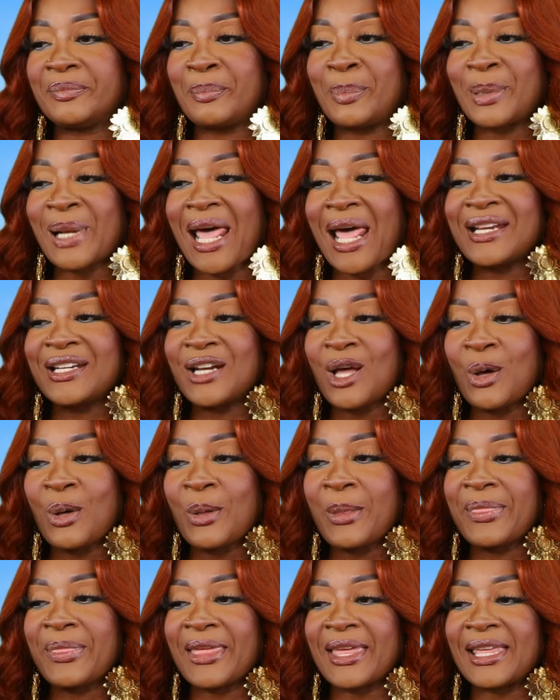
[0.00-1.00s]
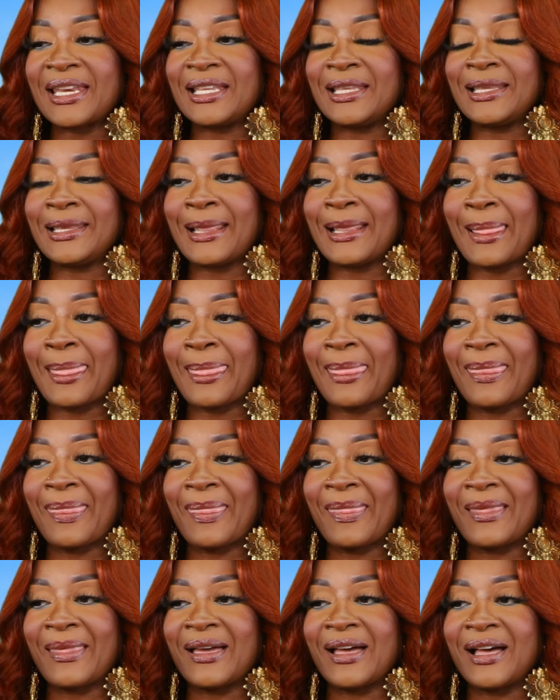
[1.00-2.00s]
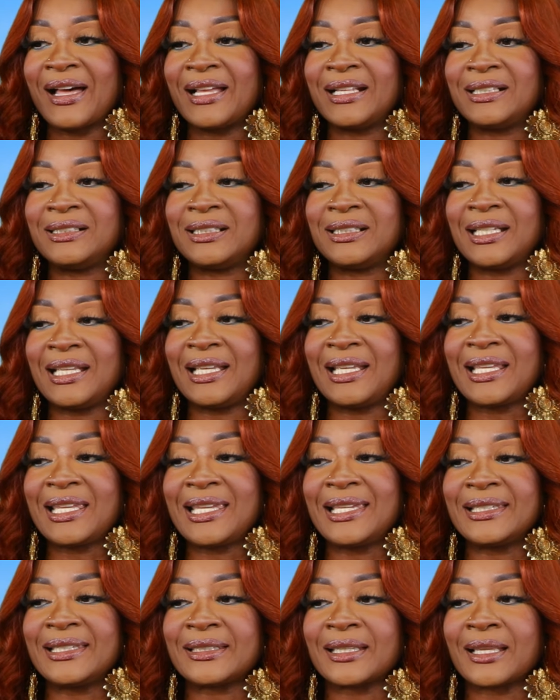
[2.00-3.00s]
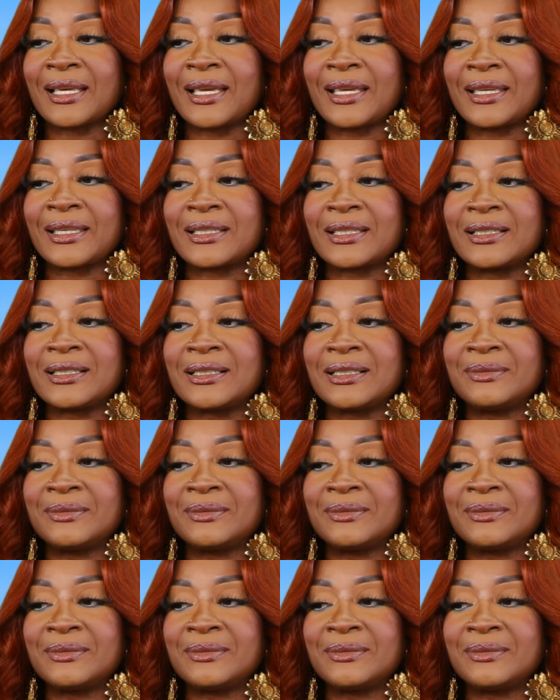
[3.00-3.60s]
But I know that it can, like,